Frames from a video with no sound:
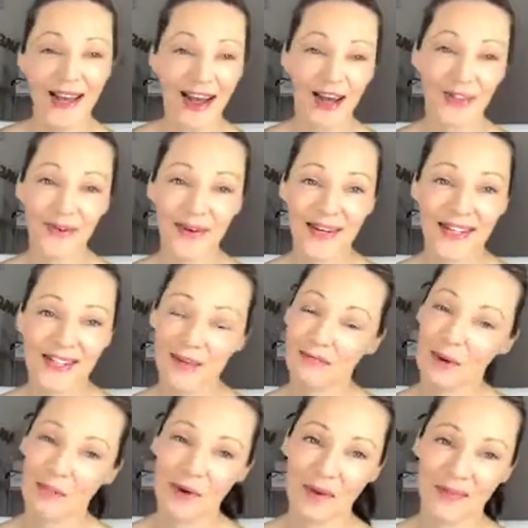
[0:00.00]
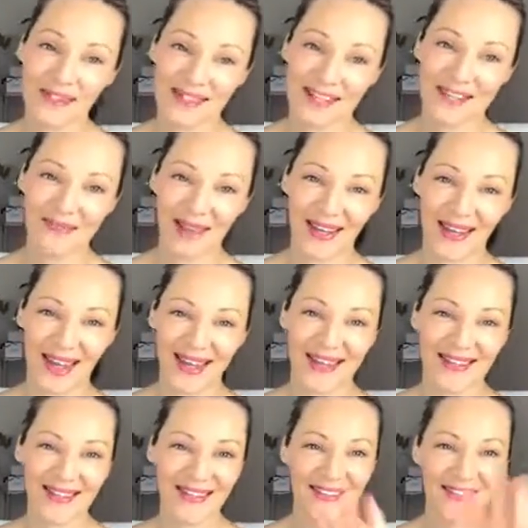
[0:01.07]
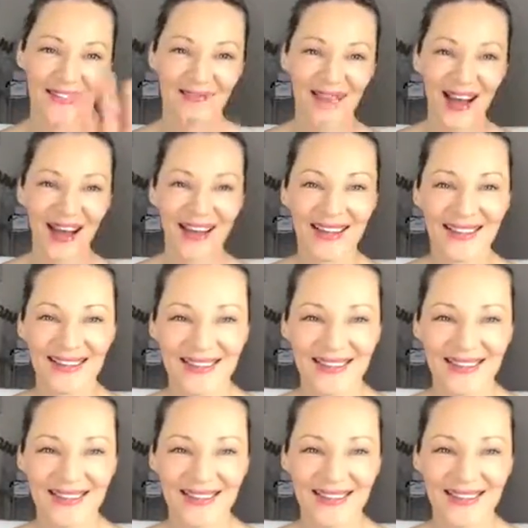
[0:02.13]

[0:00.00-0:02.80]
Otherwise, I'll probably see you Monday. Bye.